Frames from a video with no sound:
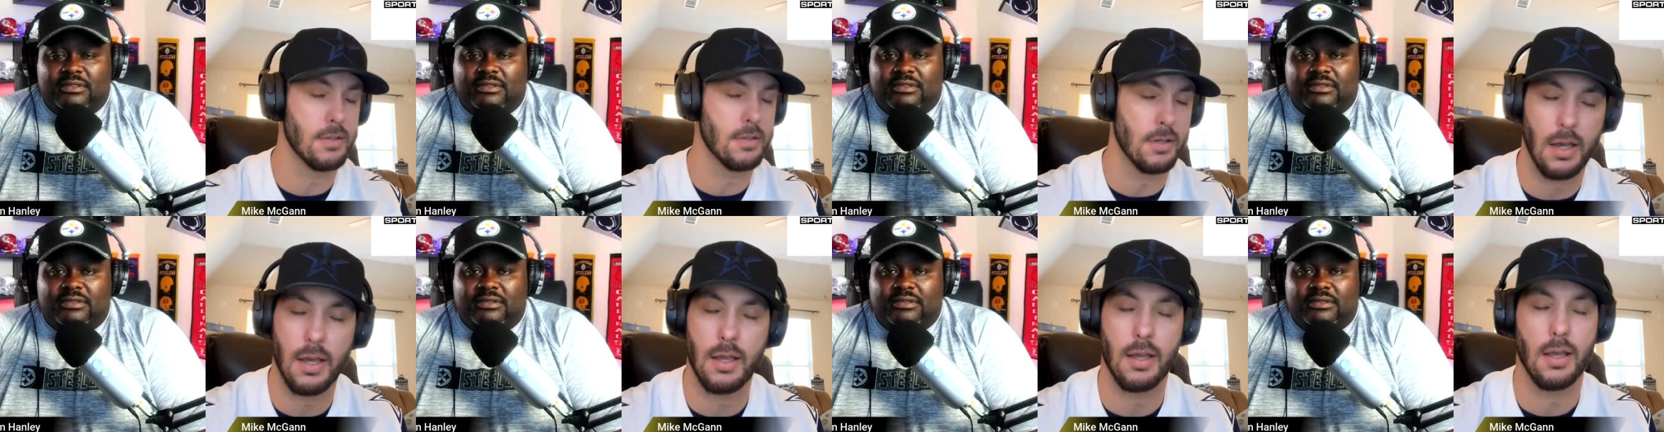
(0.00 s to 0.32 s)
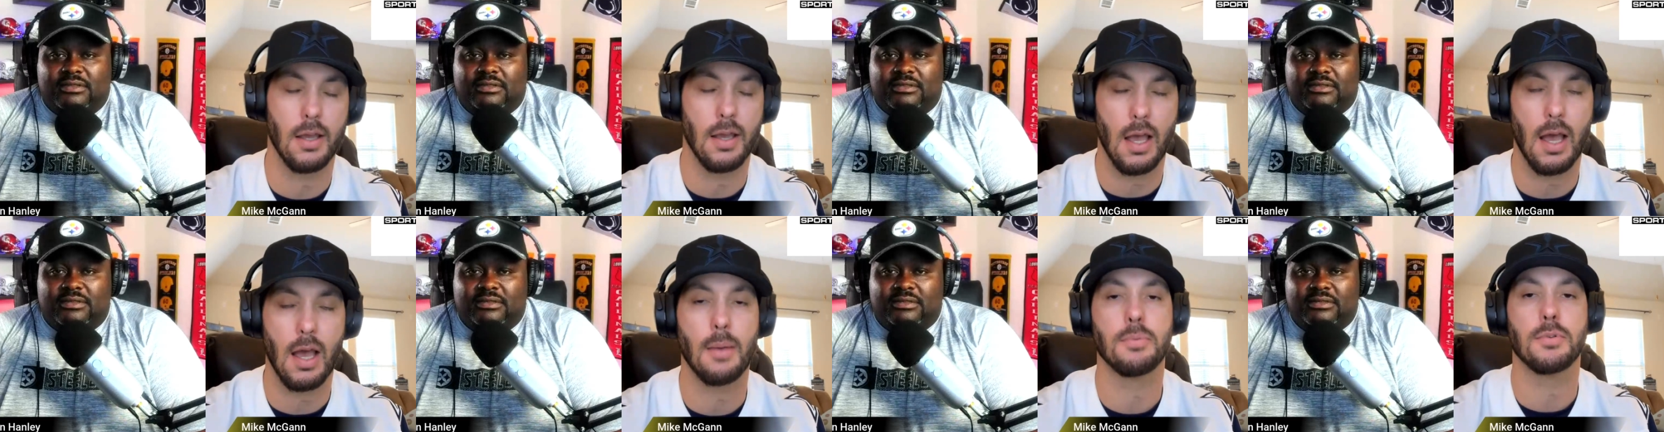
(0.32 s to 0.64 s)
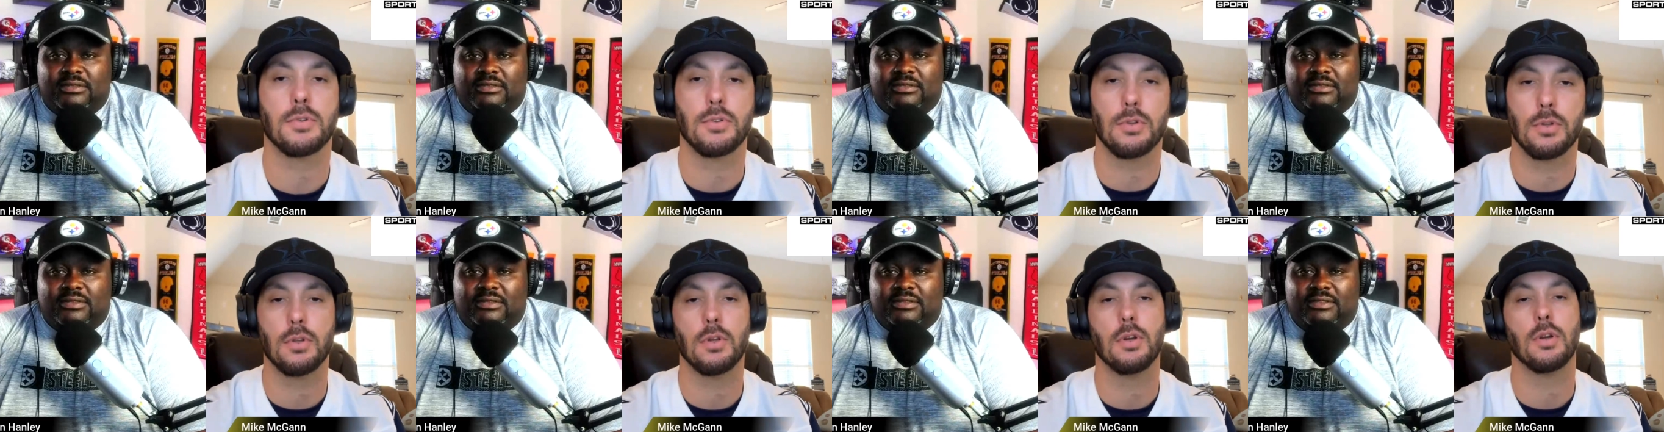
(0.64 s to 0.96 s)
Speaker 1: then yes,
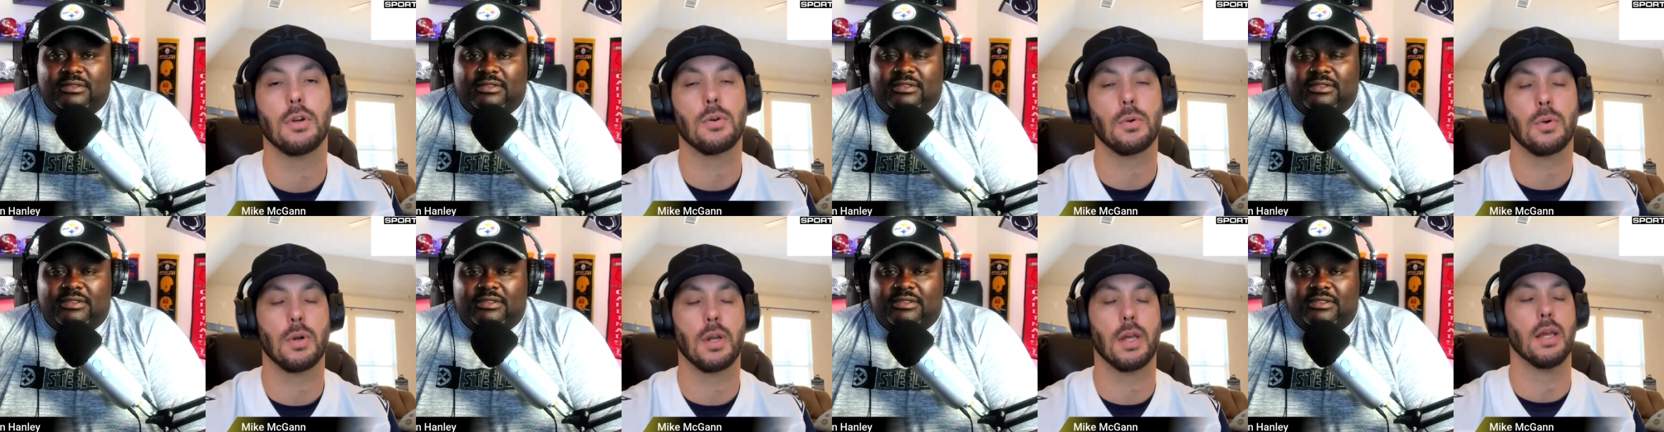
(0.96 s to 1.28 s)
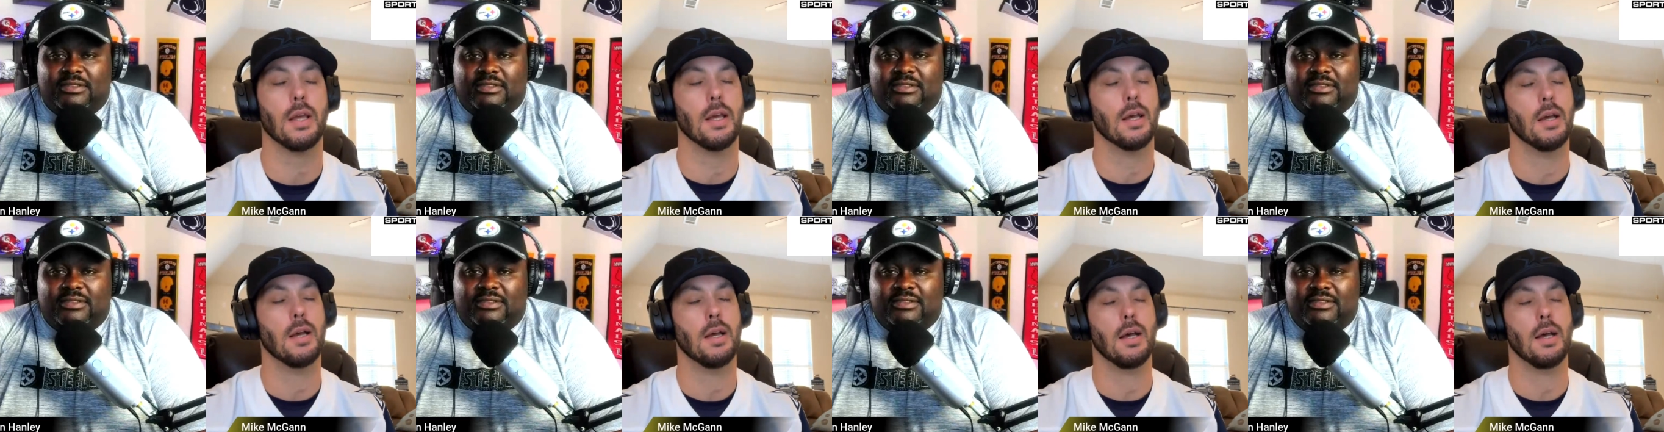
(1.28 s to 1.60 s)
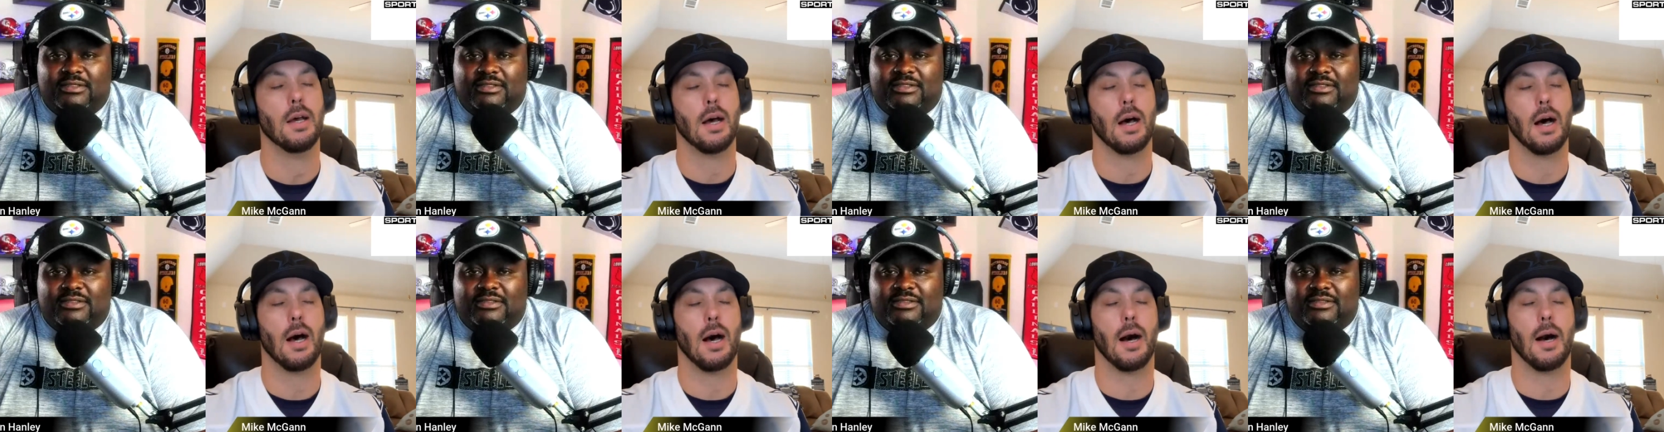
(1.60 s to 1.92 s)
I absolutely
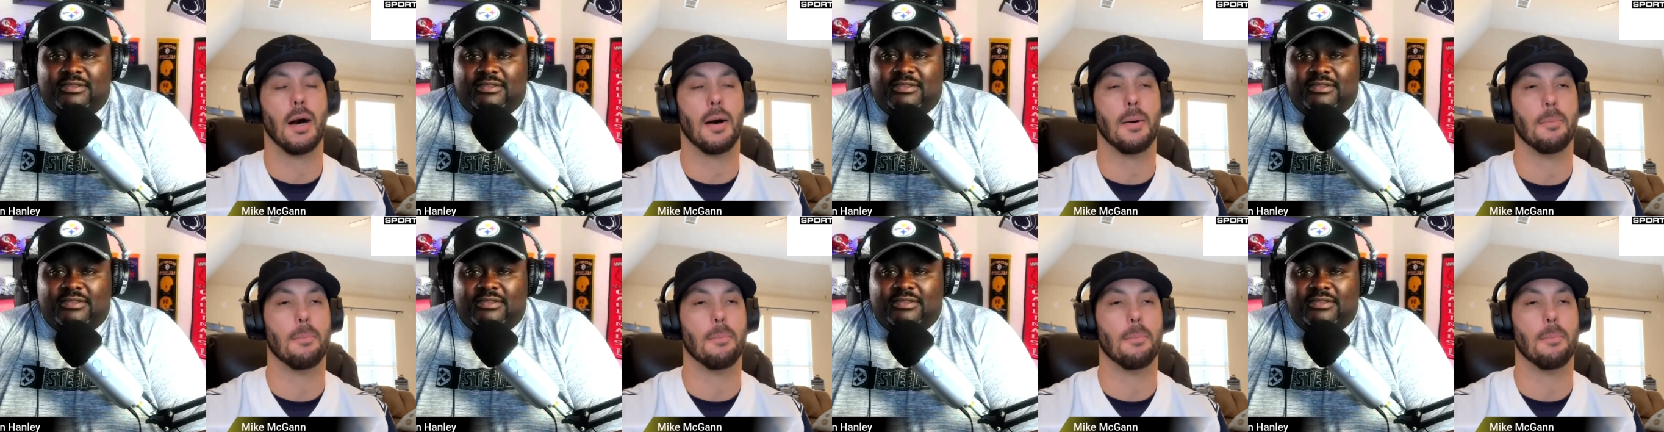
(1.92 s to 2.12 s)
agree.